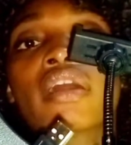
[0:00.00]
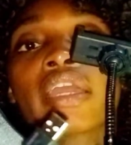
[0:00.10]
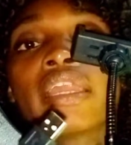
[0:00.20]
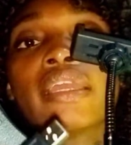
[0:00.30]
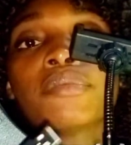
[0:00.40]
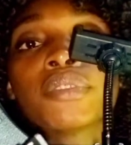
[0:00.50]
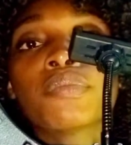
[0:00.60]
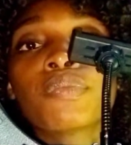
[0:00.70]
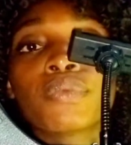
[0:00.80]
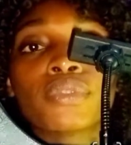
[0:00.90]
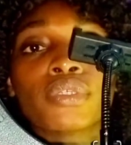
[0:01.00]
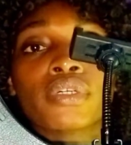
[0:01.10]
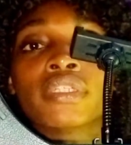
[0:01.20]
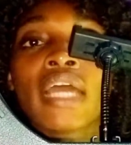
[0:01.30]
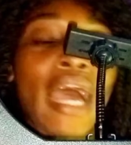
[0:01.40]
okay, let me put
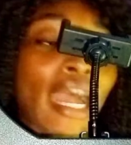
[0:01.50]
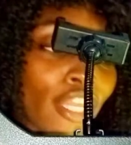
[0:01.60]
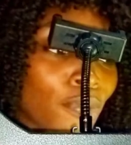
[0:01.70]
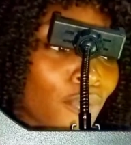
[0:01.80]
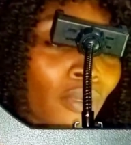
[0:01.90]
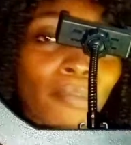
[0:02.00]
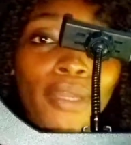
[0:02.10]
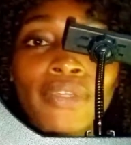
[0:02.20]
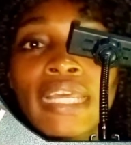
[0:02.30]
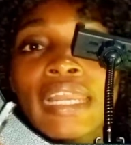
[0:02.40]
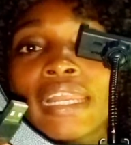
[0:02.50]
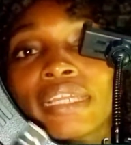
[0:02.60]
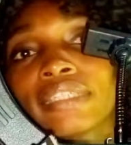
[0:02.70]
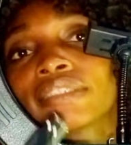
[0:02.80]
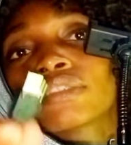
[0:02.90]
on. I just put on my other
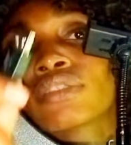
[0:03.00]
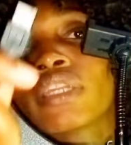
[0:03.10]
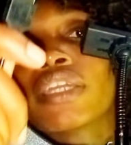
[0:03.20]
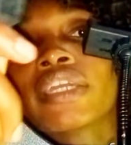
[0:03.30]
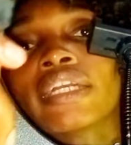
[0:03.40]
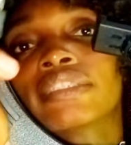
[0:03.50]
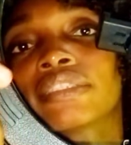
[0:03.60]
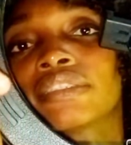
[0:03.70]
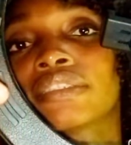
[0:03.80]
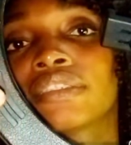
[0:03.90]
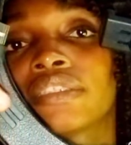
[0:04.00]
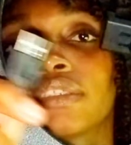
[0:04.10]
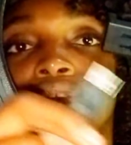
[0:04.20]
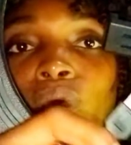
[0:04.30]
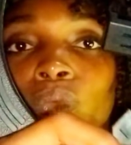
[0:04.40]
lights so that you guys can
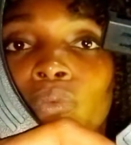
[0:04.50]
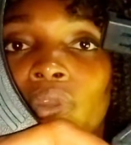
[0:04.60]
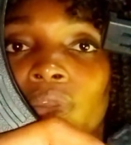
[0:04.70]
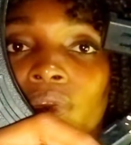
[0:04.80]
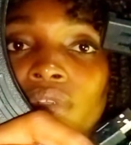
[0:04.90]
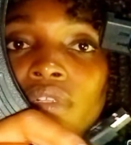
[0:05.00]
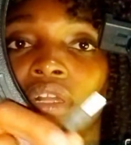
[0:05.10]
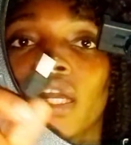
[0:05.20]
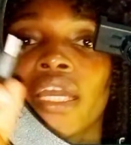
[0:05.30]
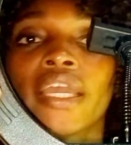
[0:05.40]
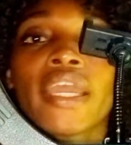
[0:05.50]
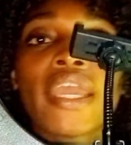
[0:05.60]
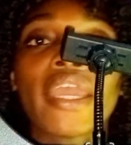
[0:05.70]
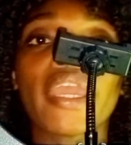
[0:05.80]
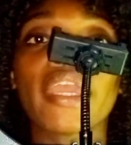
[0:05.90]
see it well.
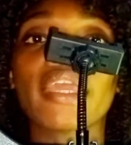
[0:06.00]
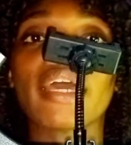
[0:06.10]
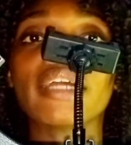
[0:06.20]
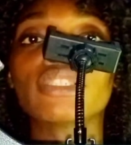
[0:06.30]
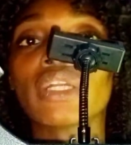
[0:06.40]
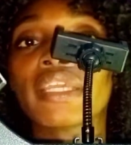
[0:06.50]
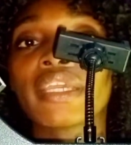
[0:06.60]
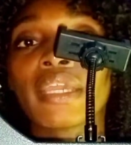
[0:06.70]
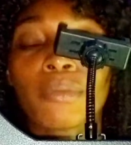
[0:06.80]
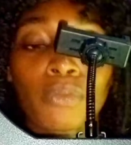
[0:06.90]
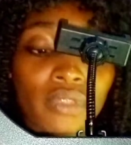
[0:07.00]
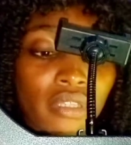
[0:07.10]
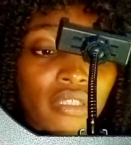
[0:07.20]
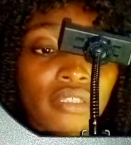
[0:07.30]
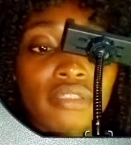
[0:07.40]
It actually came with
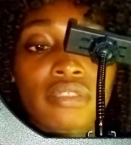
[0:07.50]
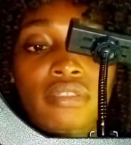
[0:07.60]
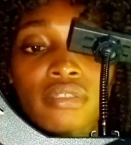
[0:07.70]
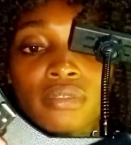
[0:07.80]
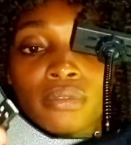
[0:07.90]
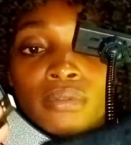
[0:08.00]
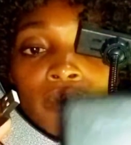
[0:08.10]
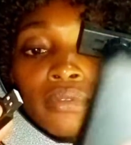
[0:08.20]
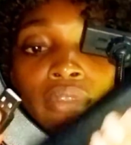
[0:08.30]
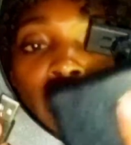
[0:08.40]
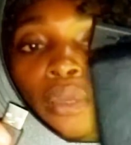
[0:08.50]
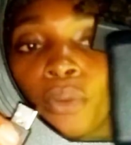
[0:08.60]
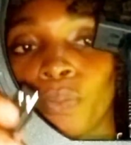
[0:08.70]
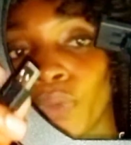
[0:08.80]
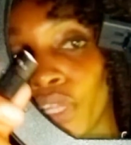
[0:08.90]
this, so
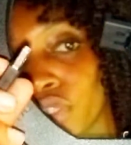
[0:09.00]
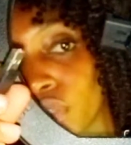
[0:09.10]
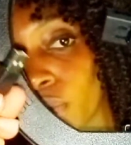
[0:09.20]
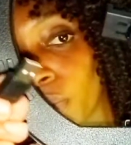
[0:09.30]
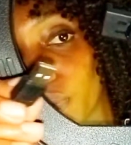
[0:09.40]
we're going to be